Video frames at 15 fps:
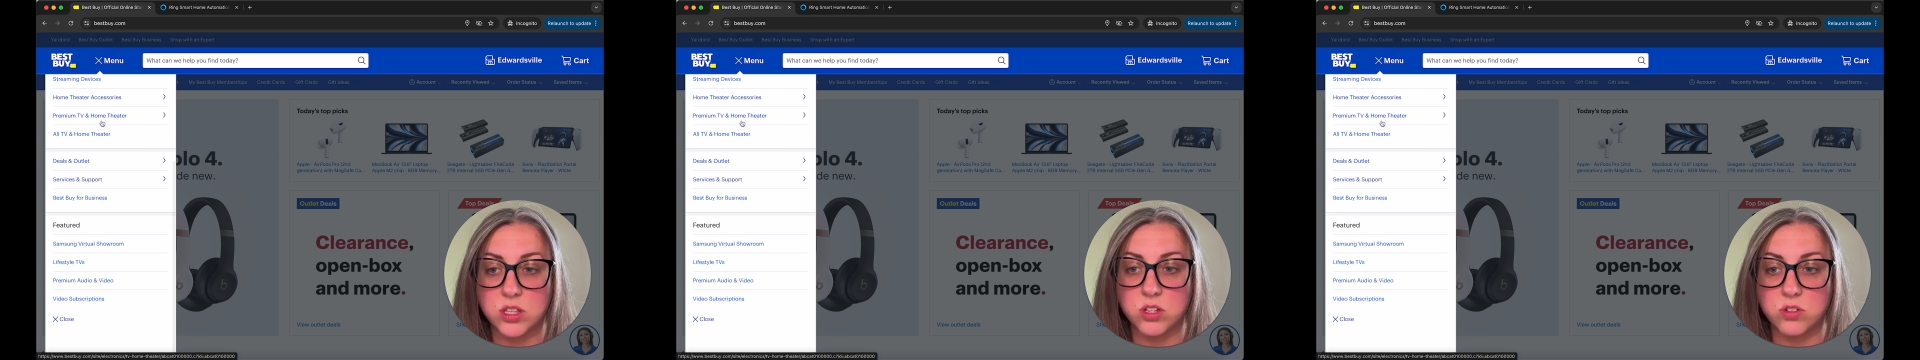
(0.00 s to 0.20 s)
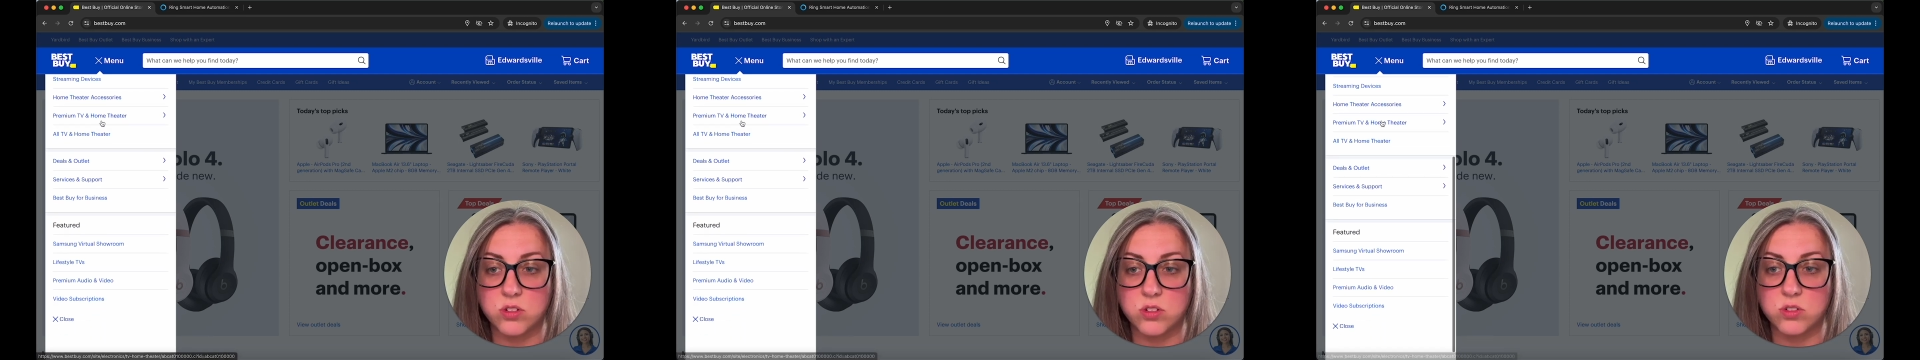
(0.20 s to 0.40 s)

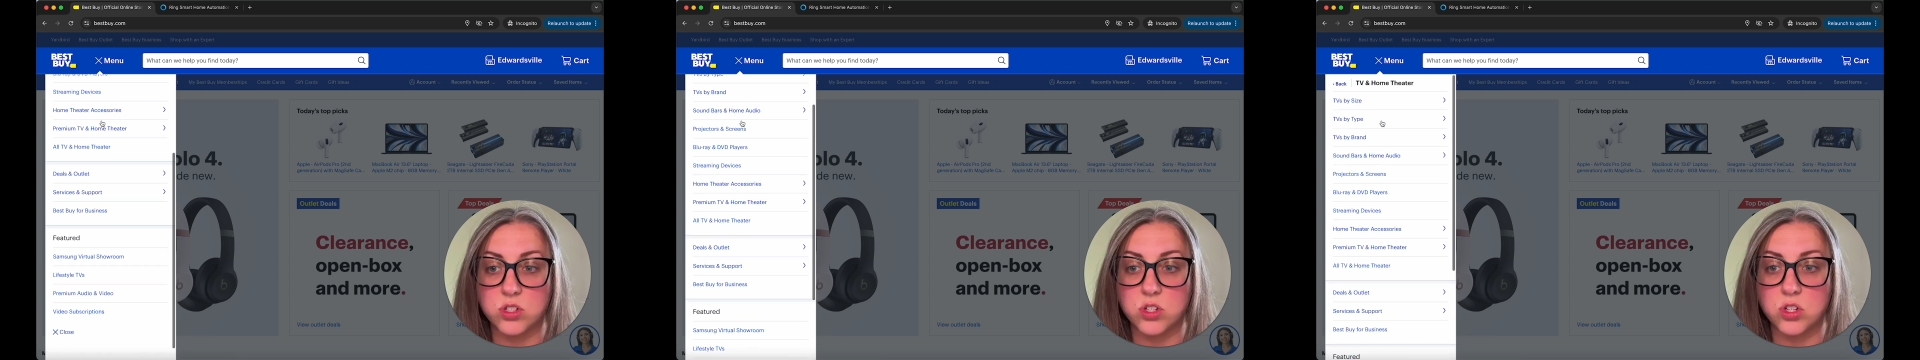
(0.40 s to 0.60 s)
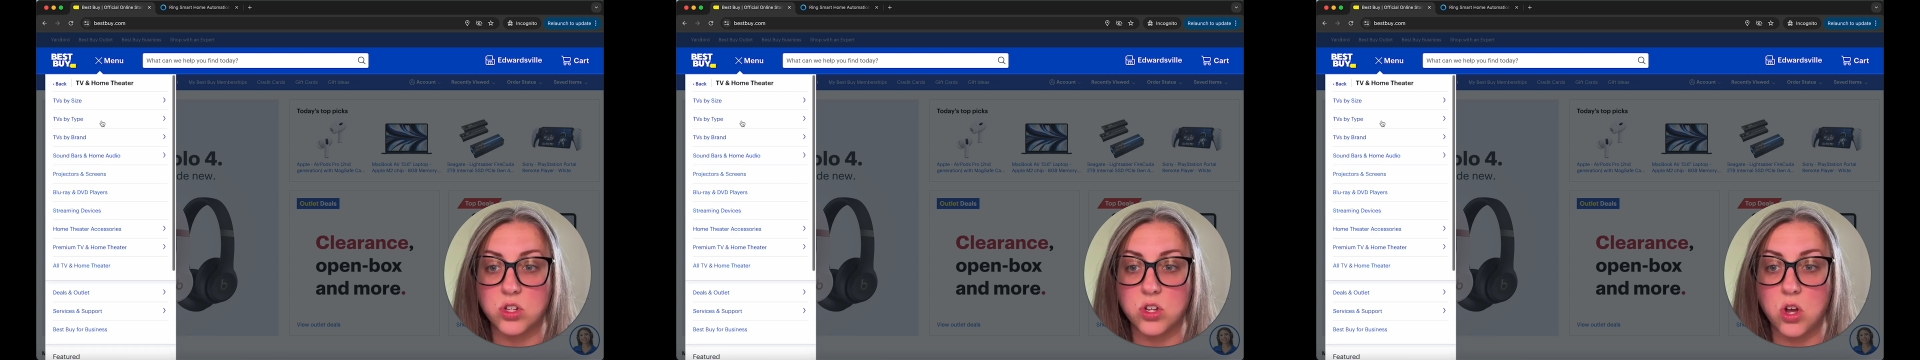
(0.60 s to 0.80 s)
There's
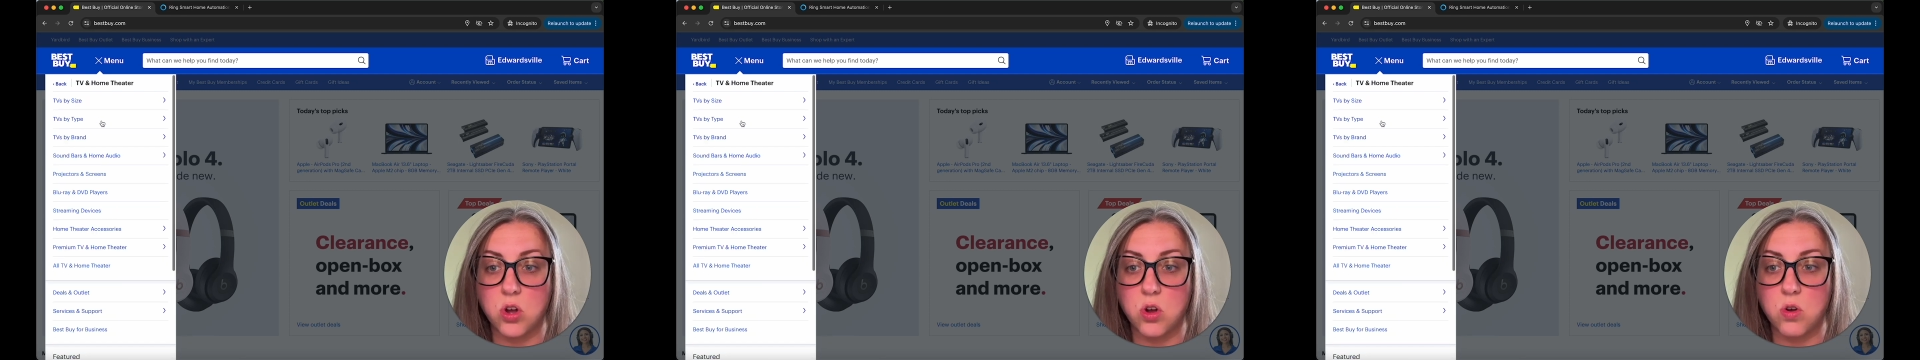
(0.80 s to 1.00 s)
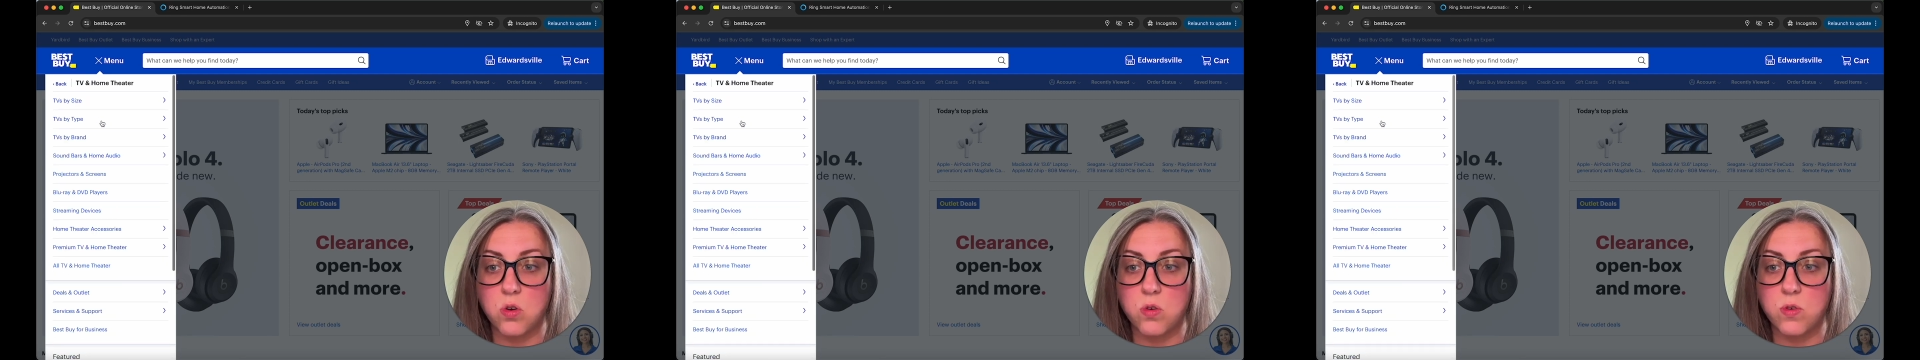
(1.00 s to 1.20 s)

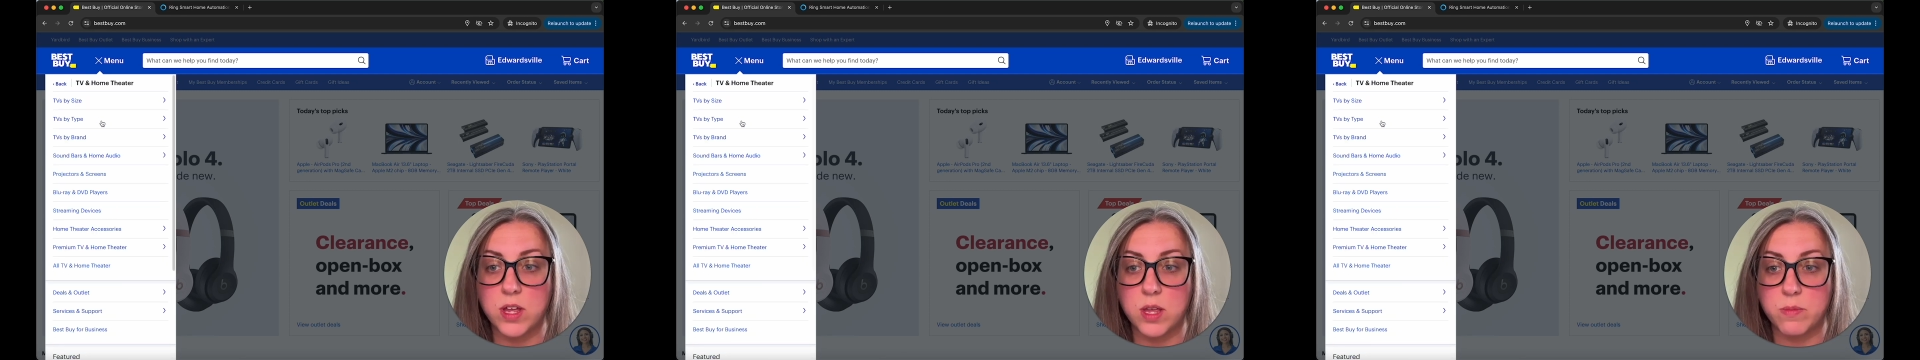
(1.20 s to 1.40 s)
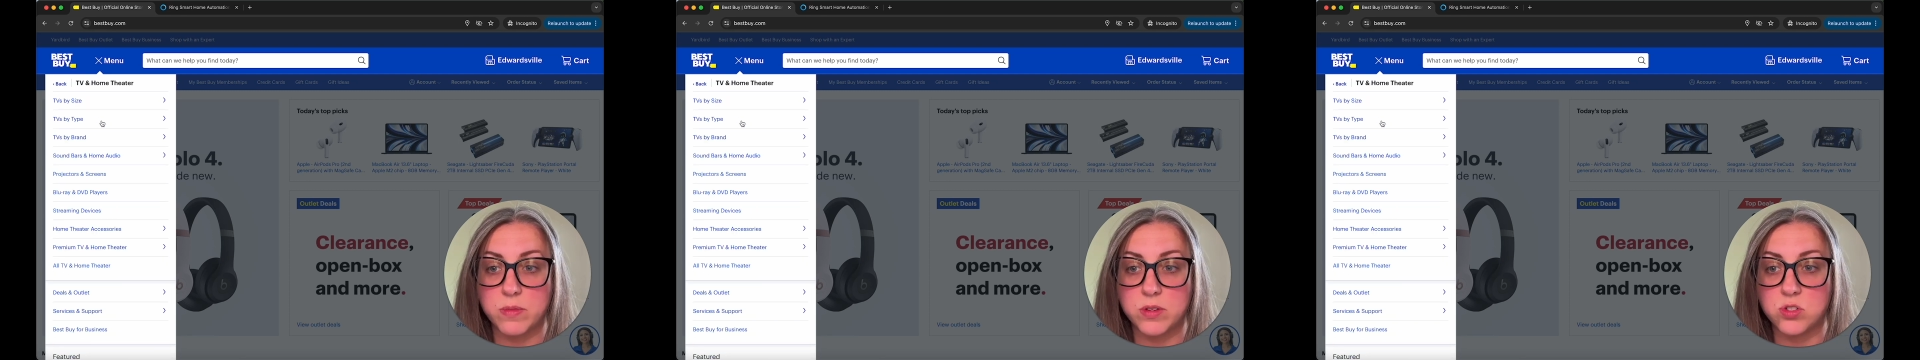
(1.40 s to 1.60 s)
no
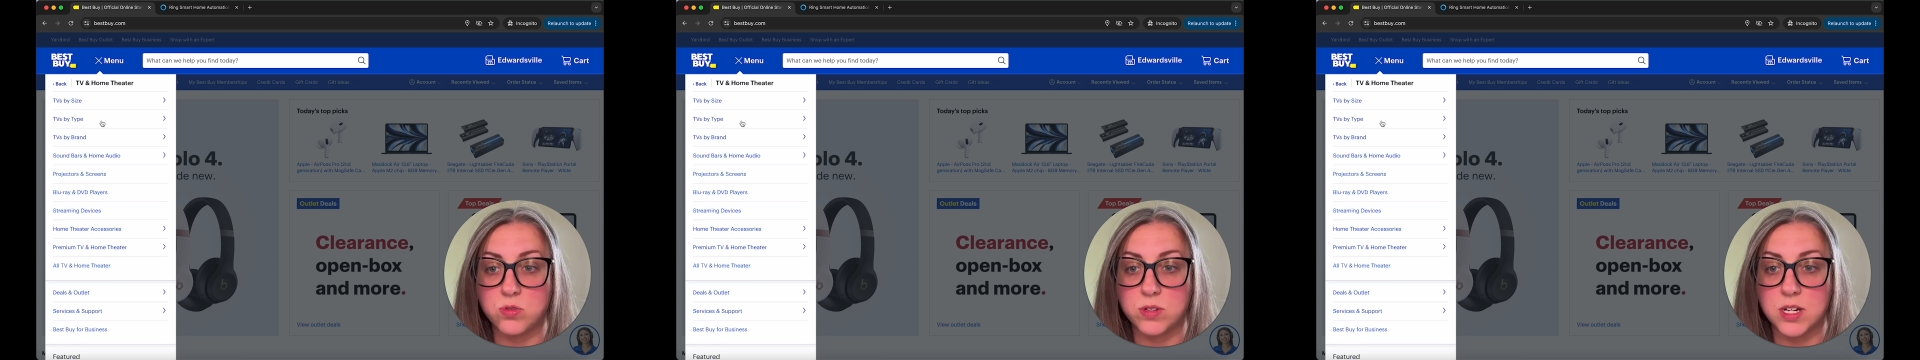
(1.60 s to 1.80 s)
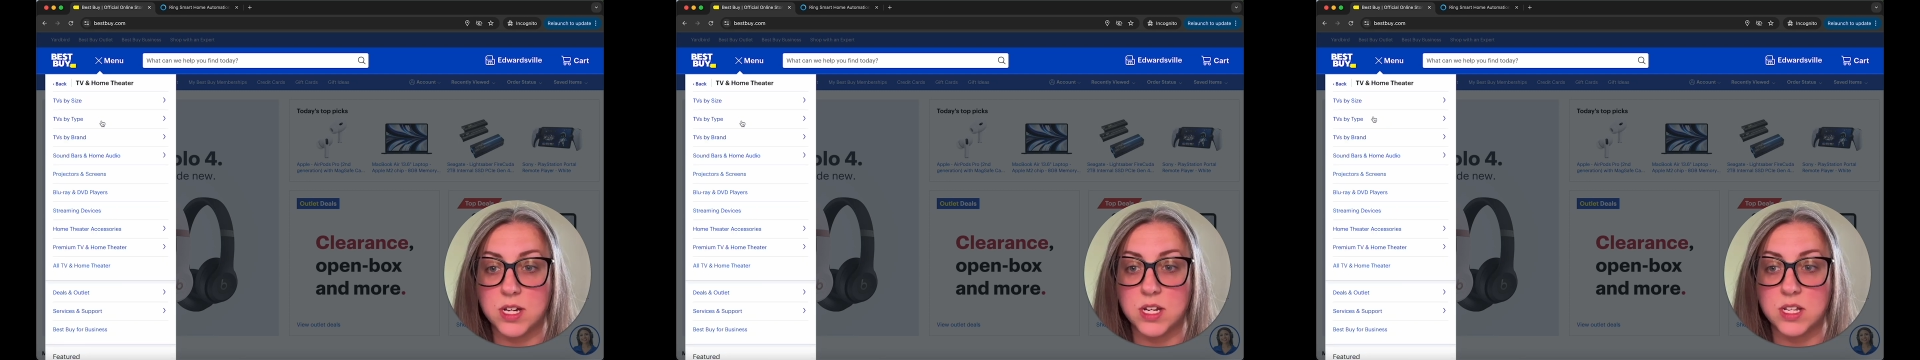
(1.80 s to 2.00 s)

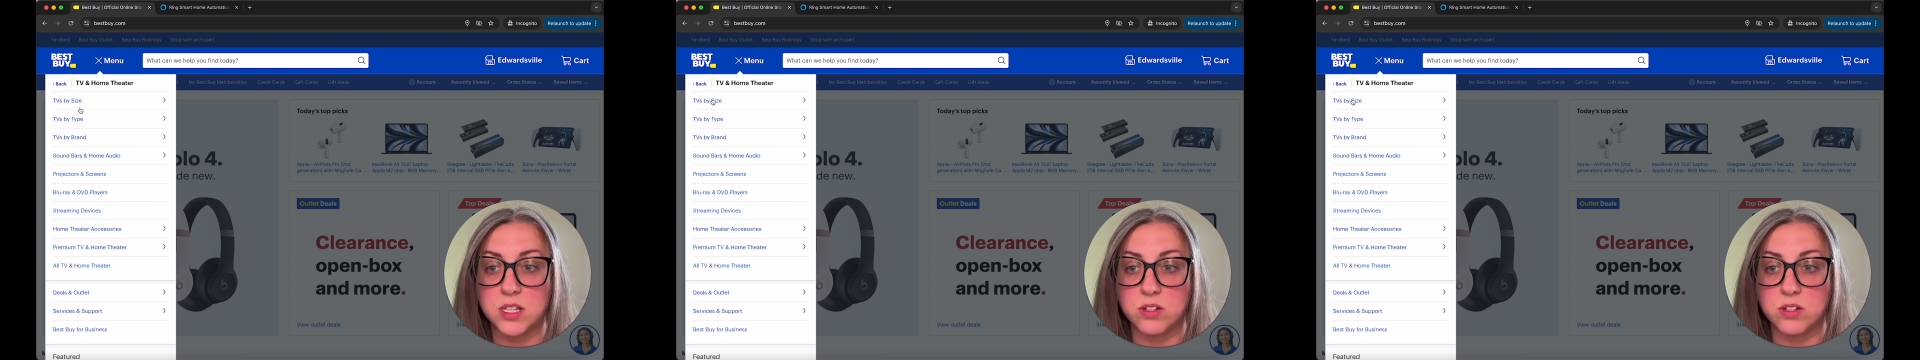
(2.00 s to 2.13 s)
imagery,